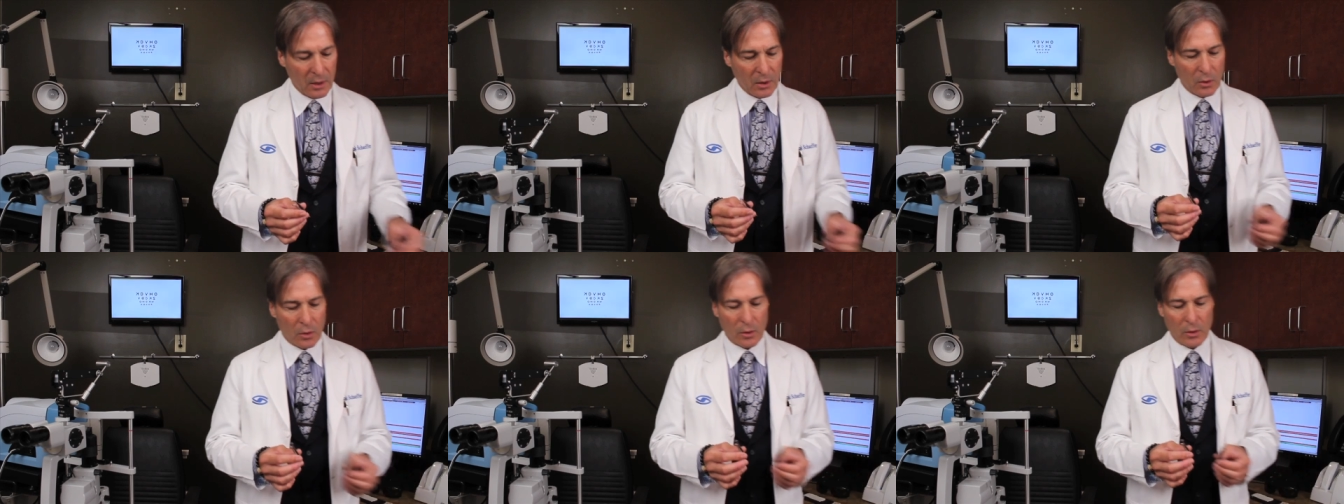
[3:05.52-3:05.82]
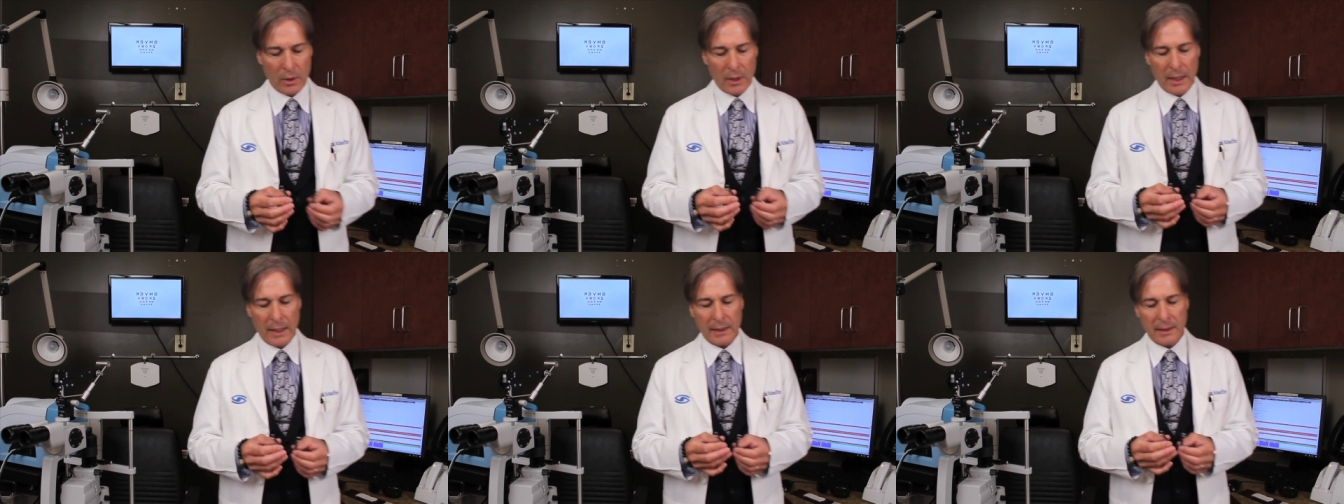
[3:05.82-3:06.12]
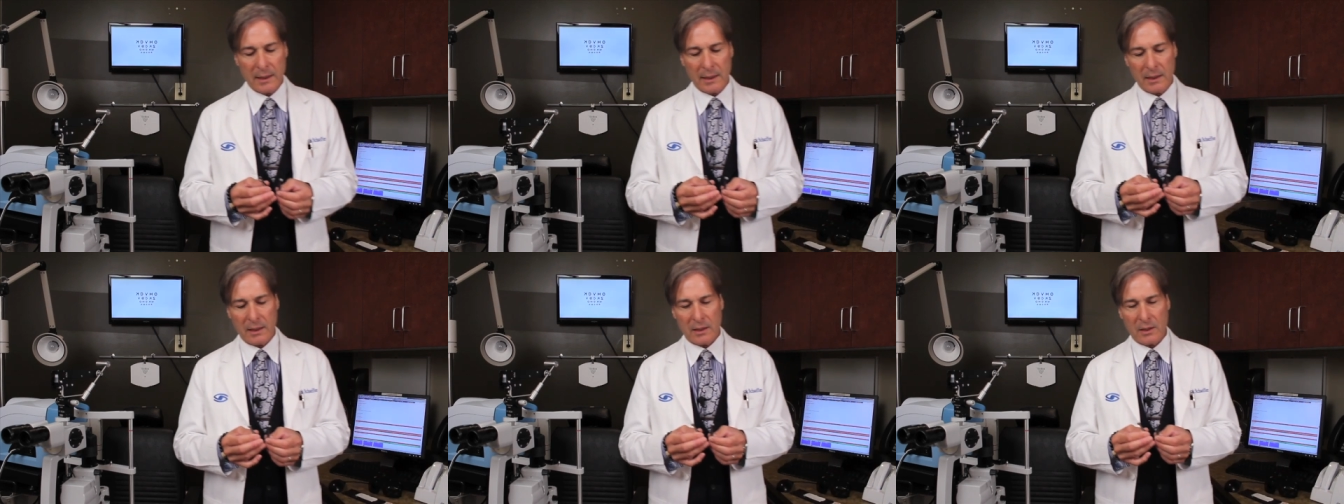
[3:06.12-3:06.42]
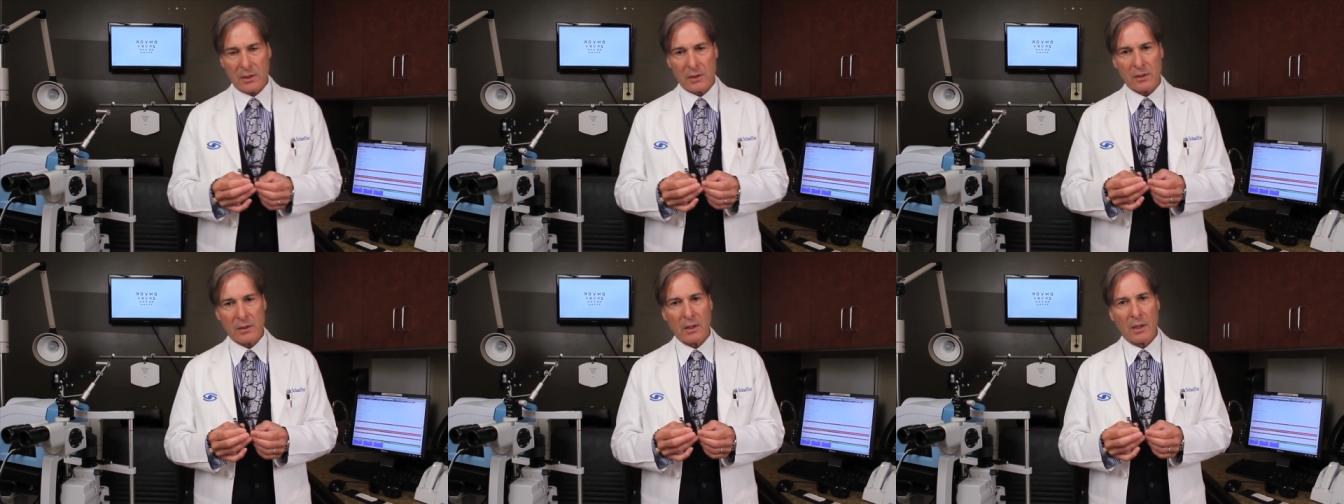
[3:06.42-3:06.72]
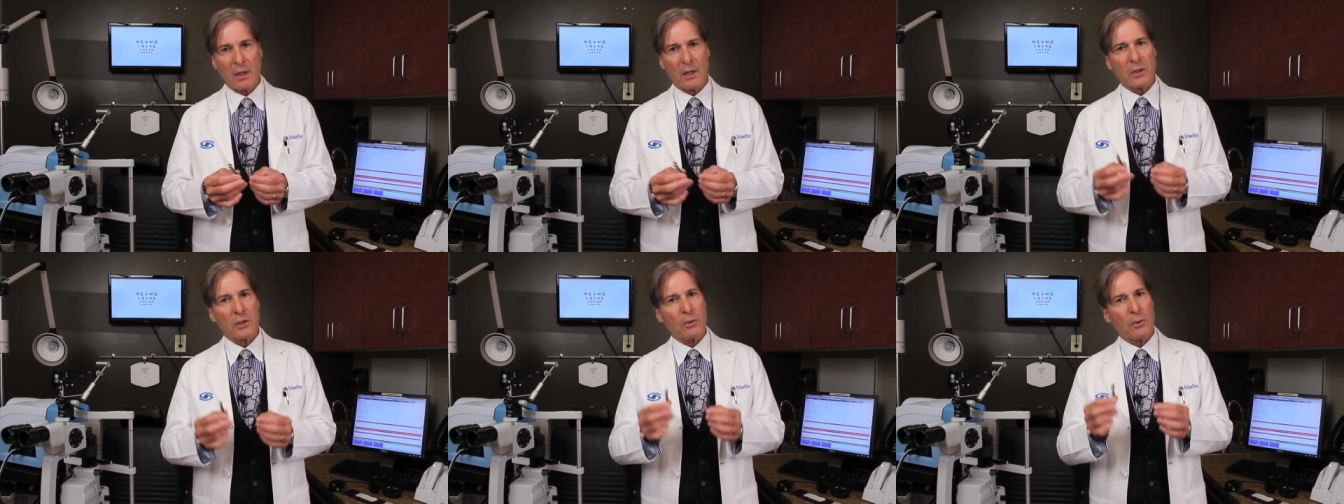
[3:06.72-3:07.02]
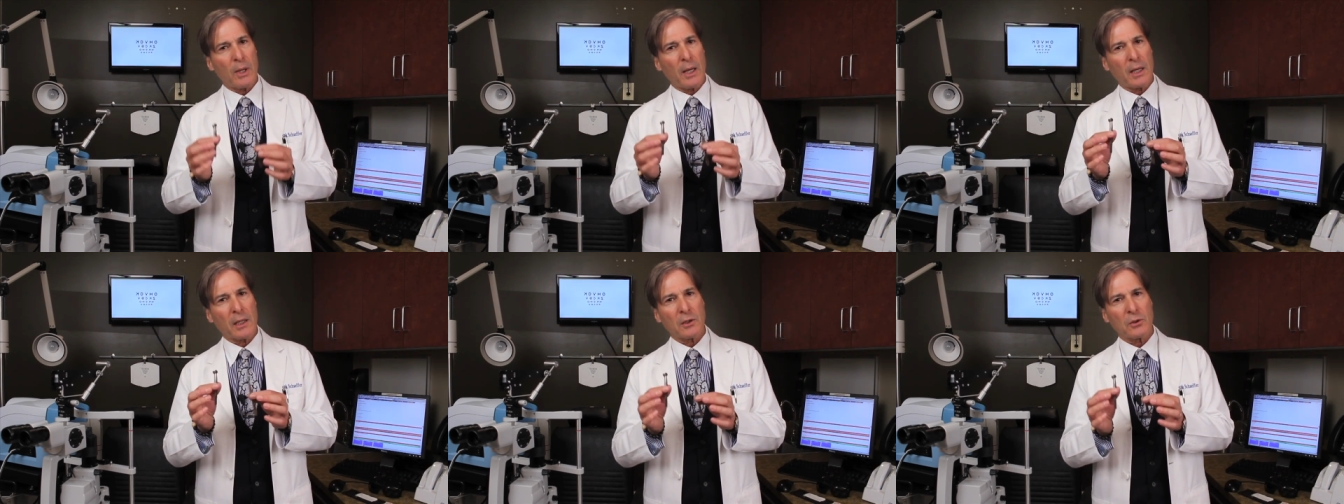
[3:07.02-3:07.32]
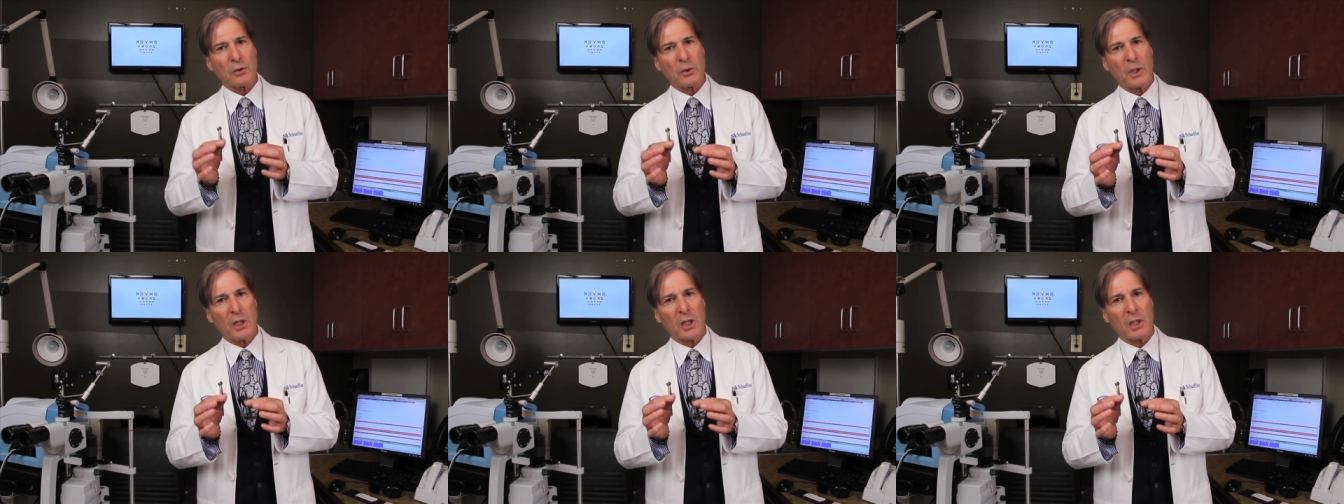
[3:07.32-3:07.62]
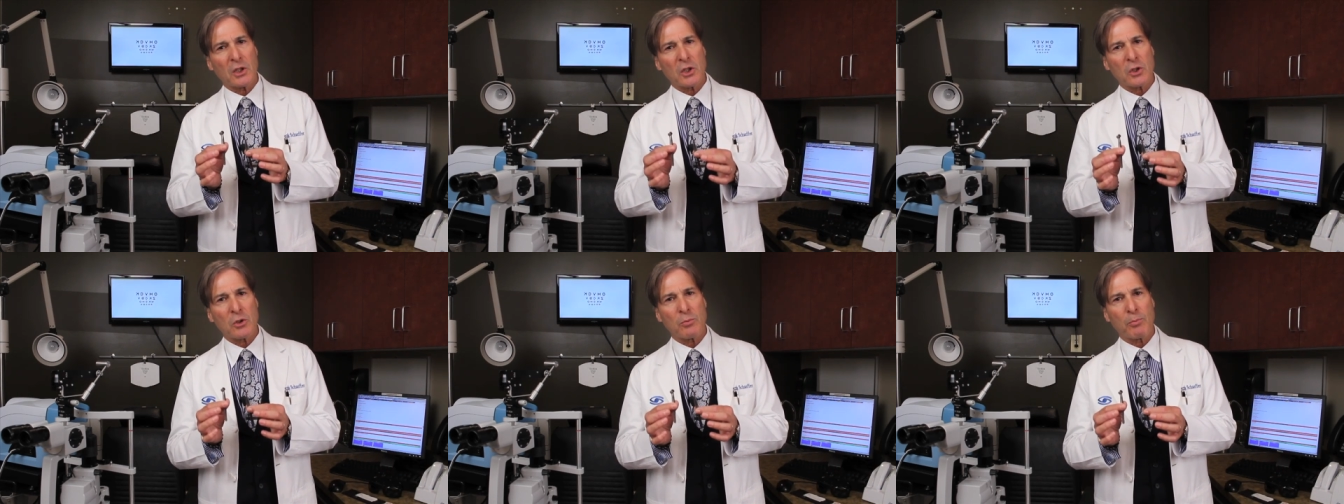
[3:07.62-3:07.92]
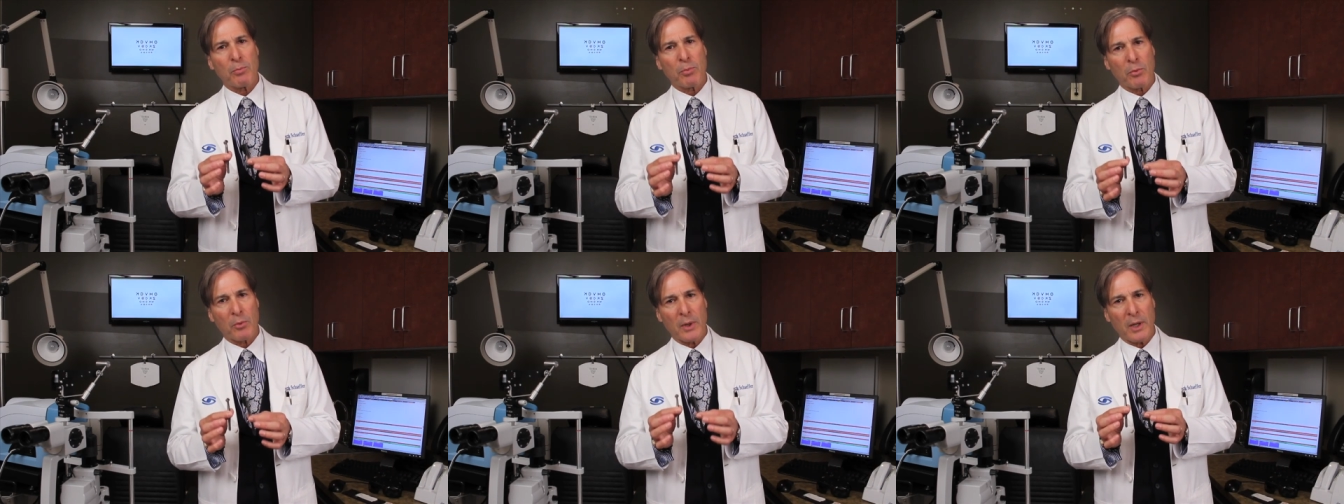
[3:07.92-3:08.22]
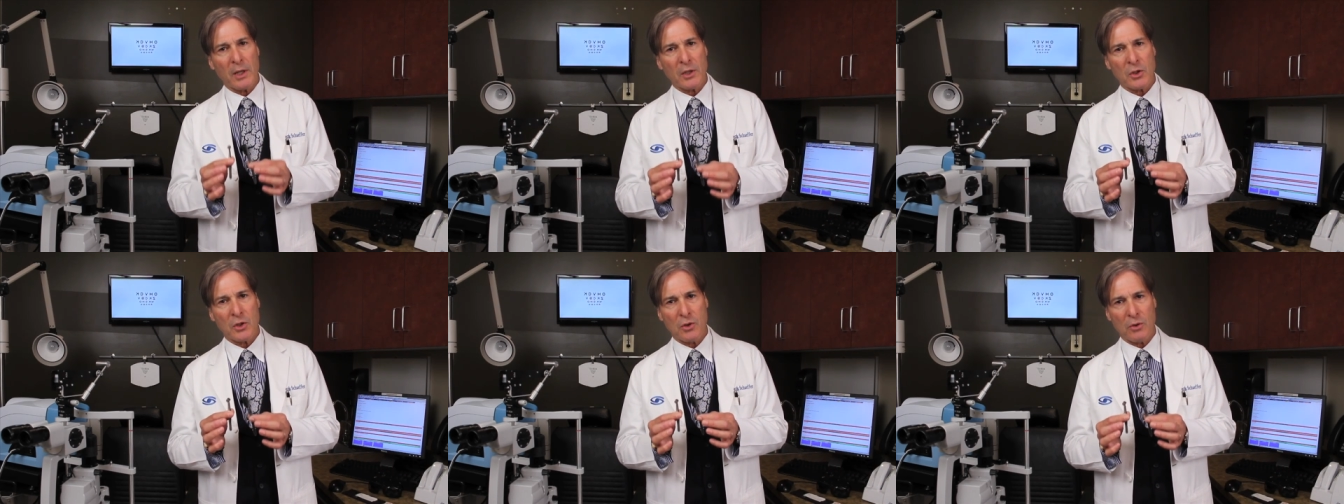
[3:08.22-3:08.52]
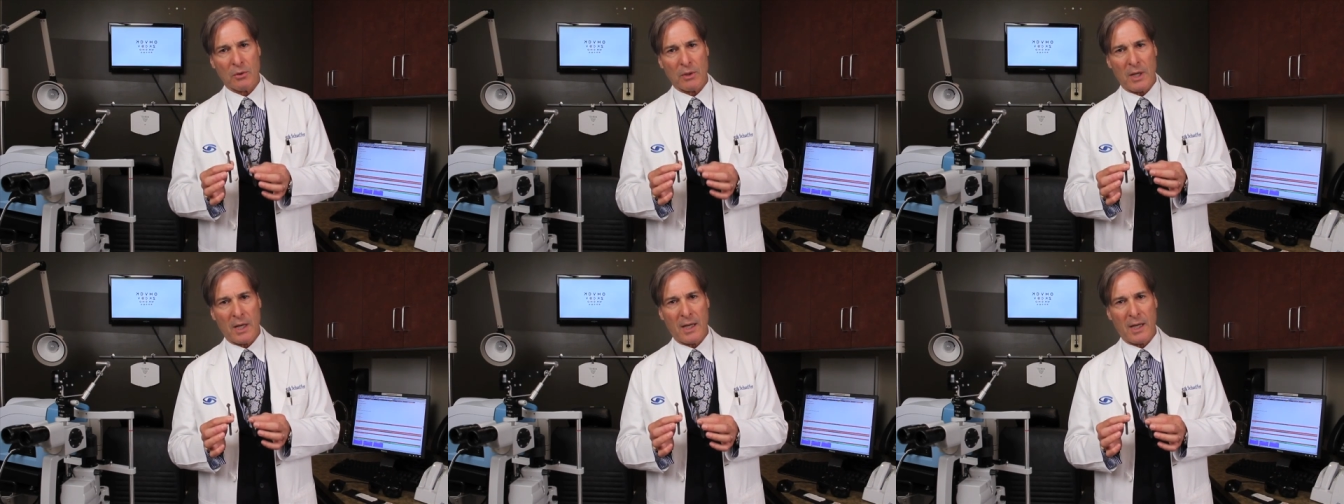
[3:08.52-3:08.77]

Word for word: or like this to actually express your